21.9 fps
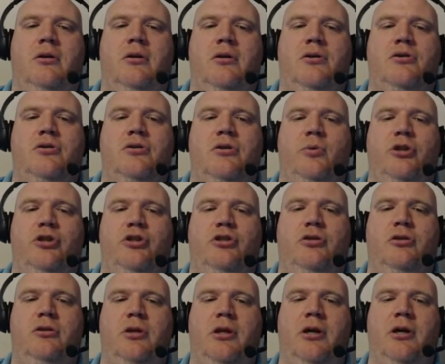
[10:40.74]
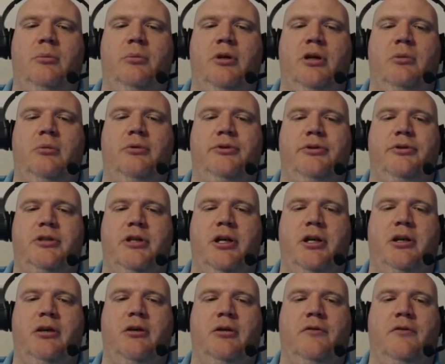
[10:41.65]
So we should now be able to
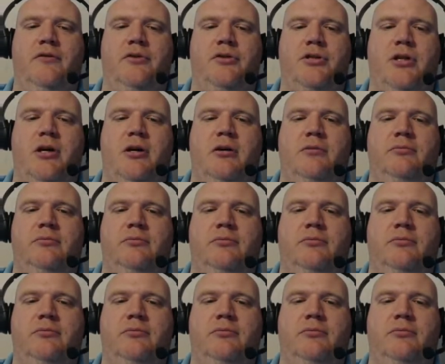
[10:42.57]
take all of this out.